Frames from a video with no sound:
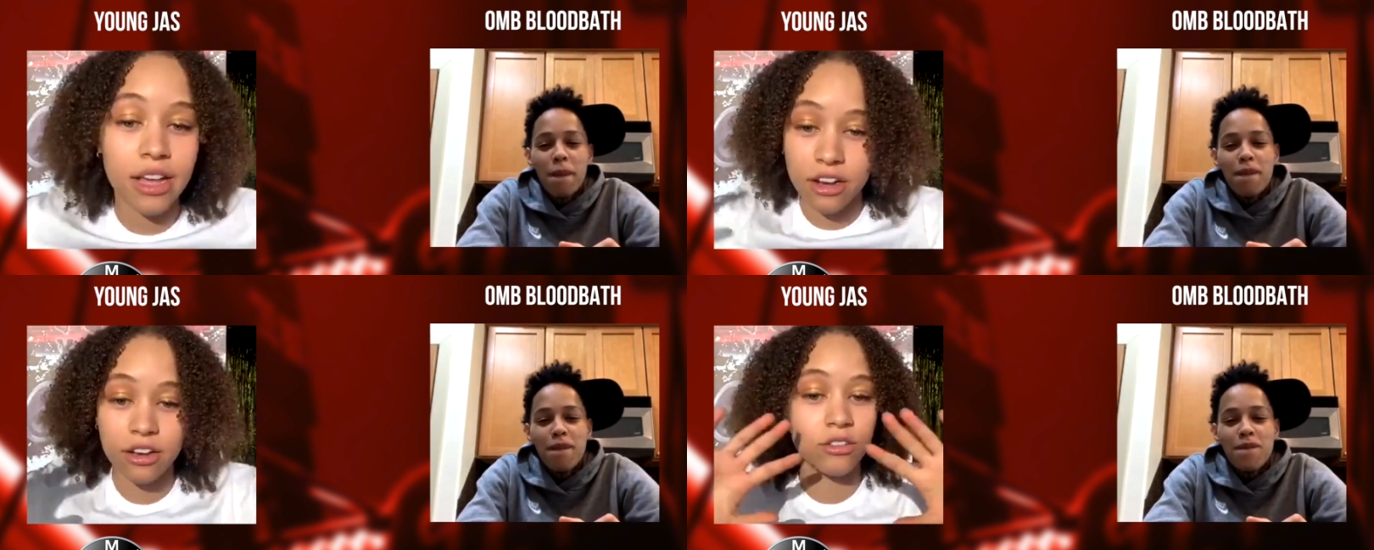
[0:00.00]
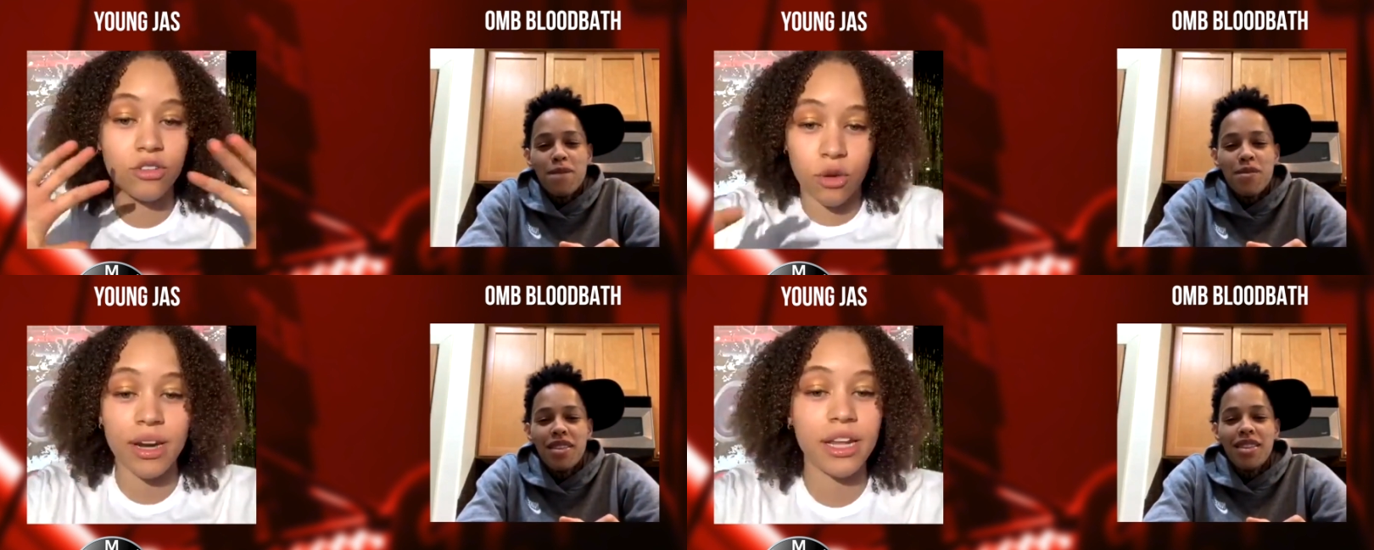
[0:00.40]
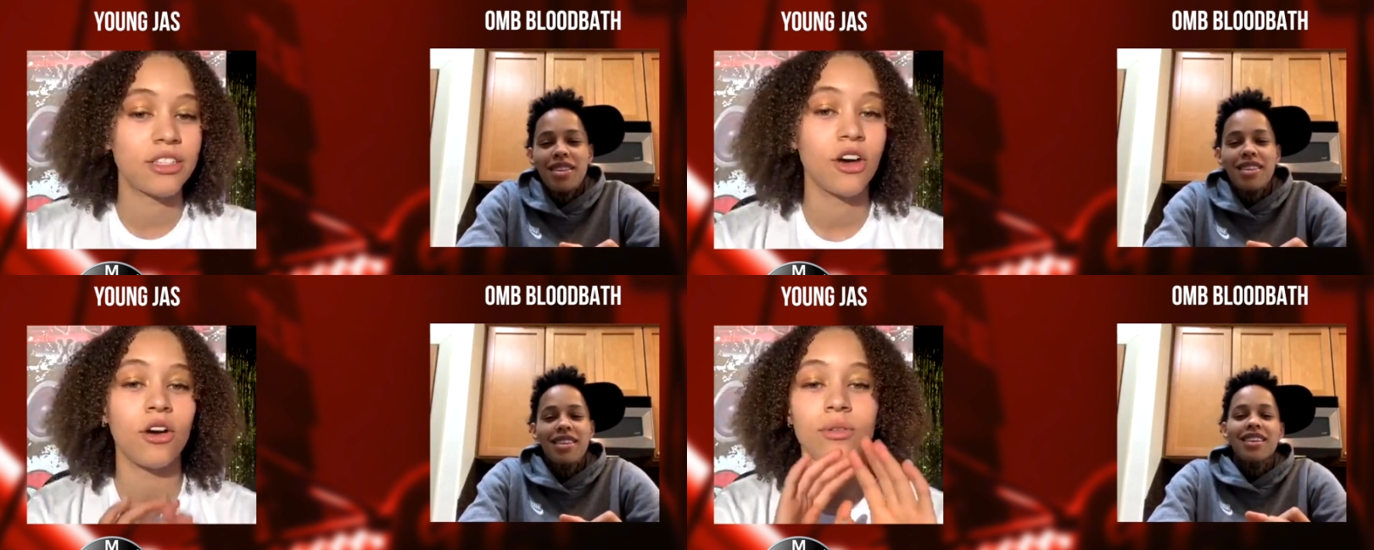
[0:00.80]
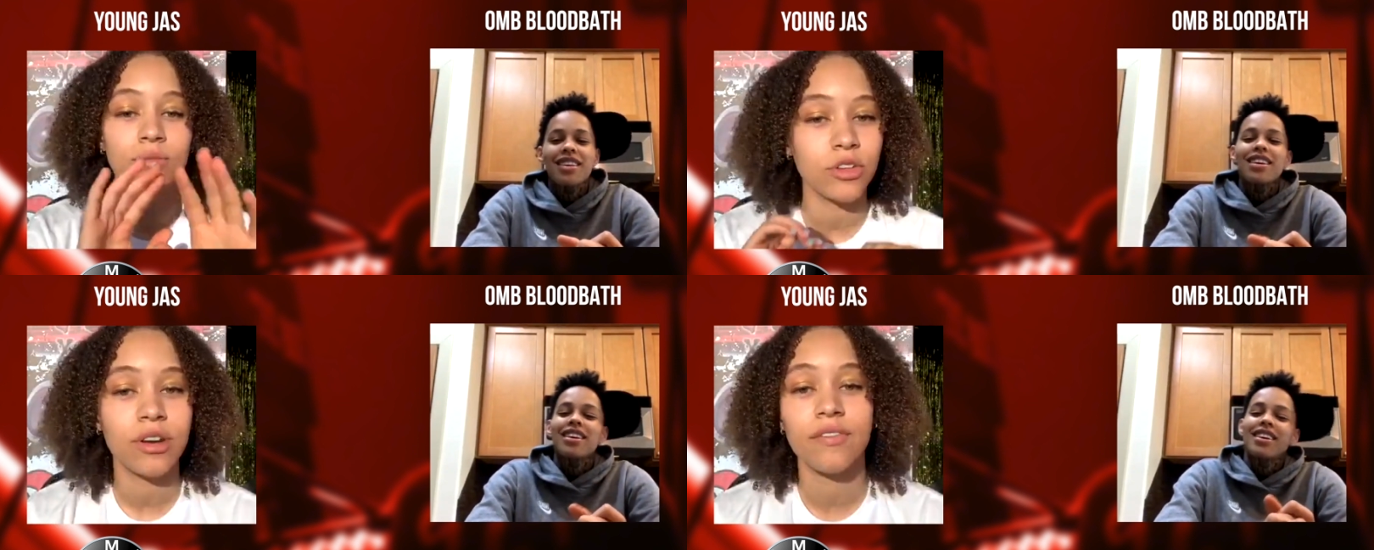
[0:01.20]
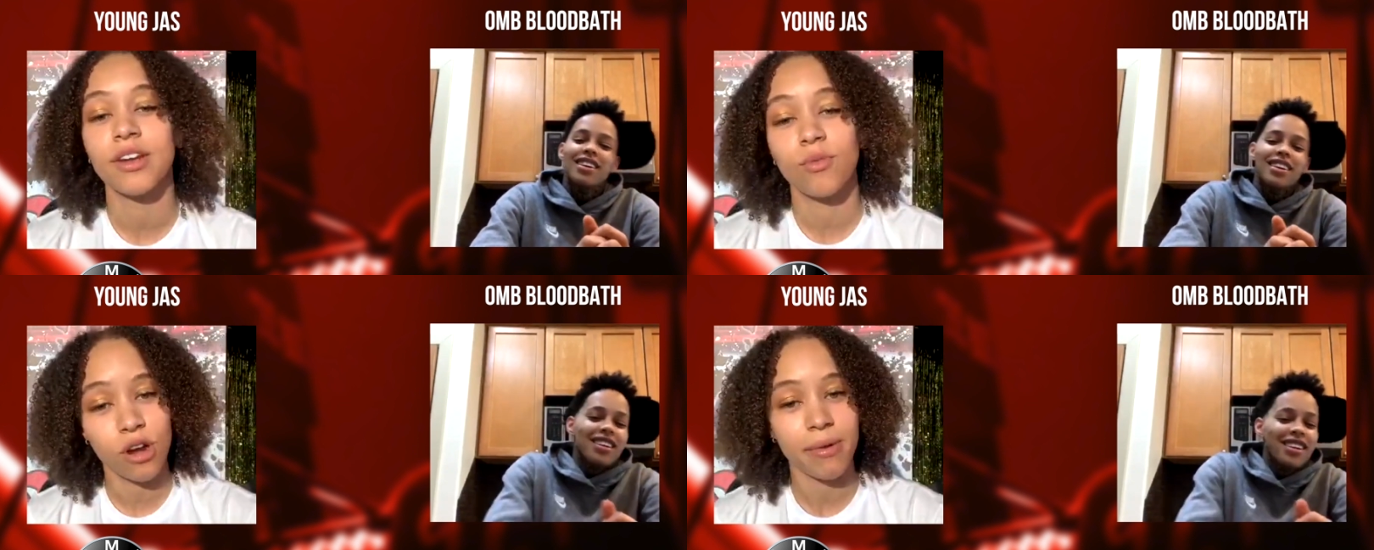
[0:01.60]
Speaker 1: You doing it, so you don't even need to
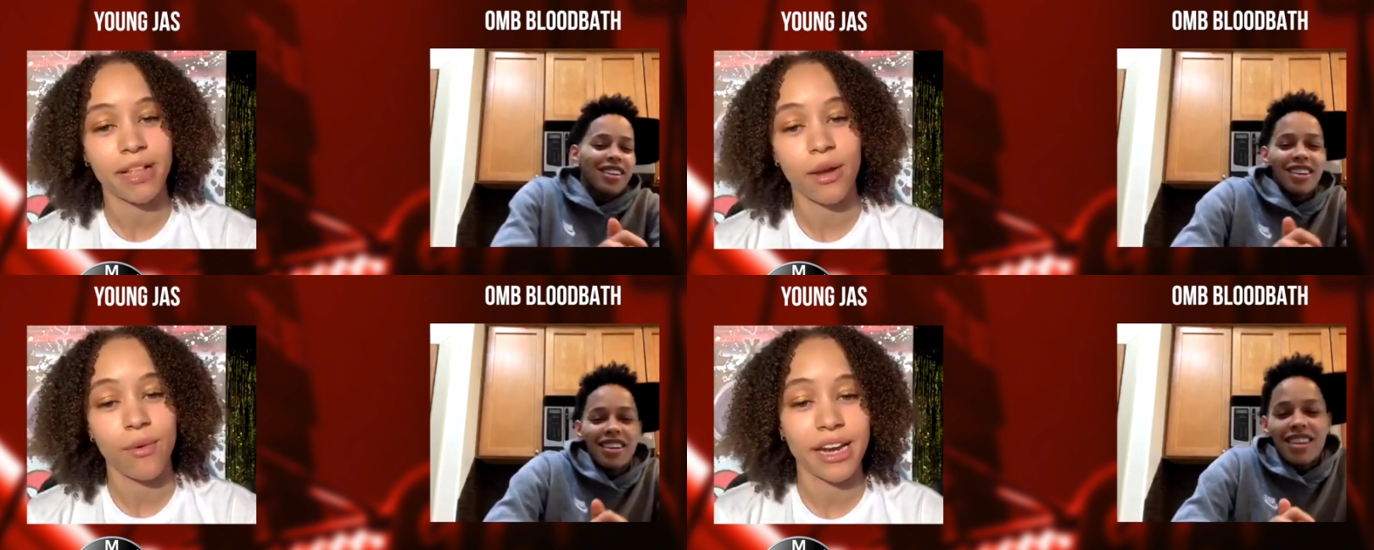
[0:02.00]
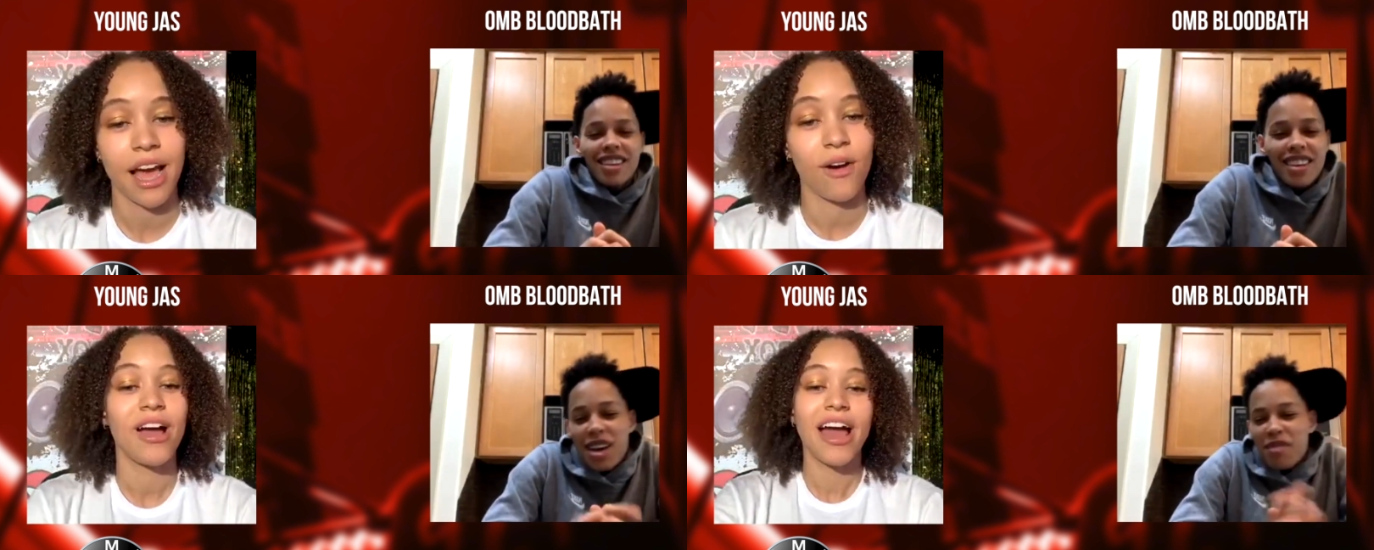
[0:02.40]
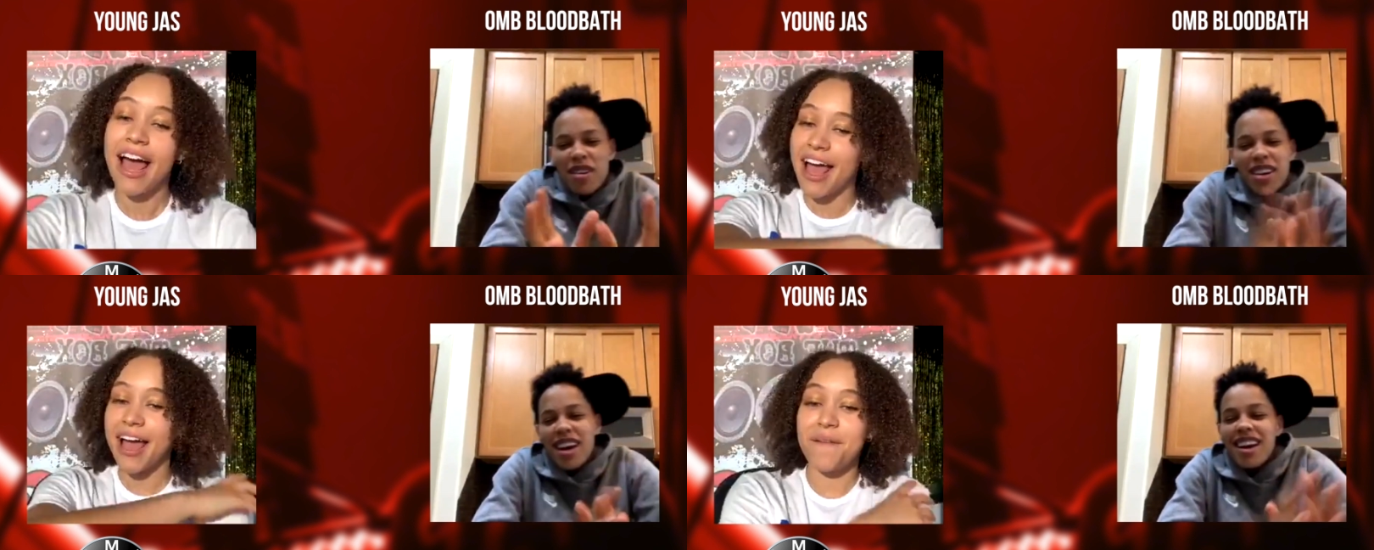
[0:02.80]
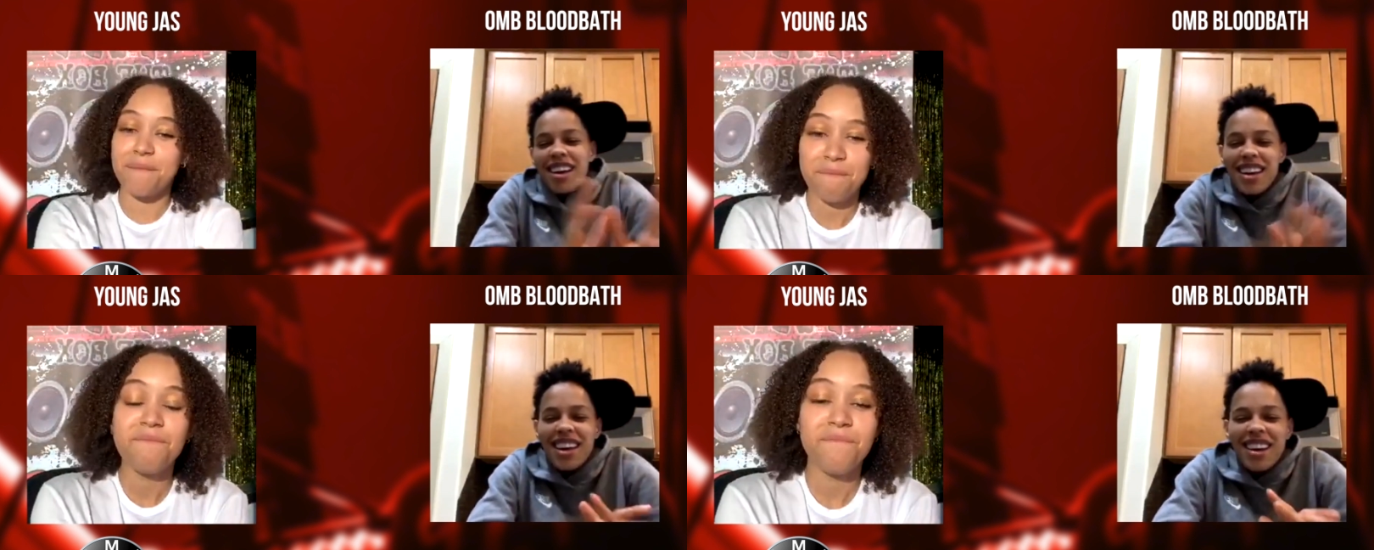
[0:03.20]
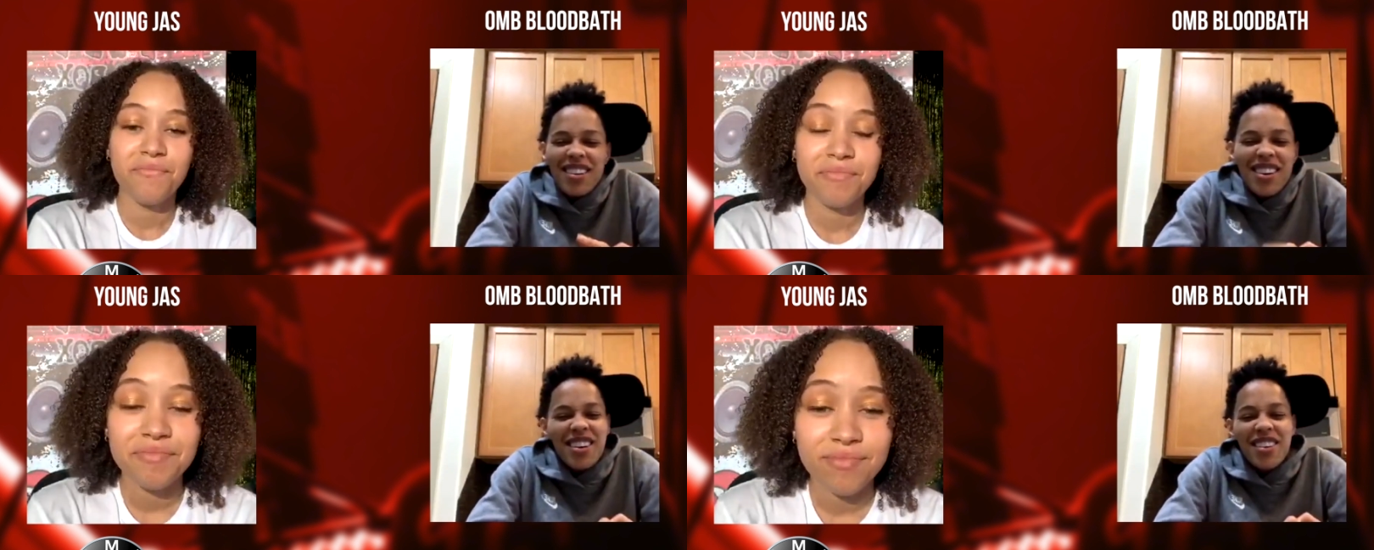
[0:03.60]
worry about that right now. I ain't gotta worry about